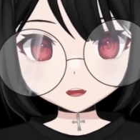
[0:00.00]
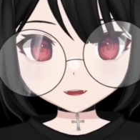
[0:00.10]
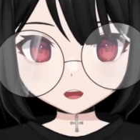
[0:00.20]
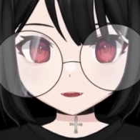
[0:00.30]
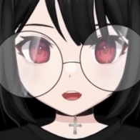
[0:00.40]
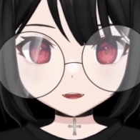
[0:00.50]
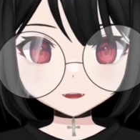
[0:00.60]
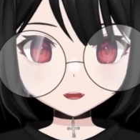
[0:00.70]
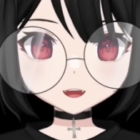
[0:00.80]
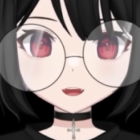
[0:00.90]
We've worked a
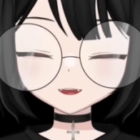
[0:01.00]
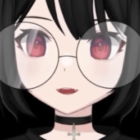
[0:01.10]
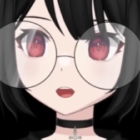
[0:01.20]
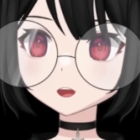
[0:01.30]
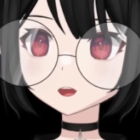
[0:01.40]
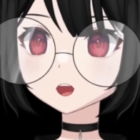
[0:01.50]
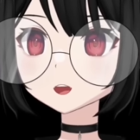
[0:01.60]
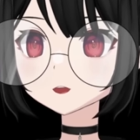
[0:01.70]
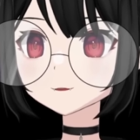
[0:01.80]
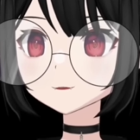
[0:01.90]
lot with this merch company
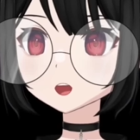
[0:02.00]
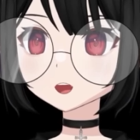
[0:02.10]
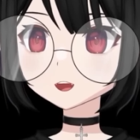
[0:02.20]
before,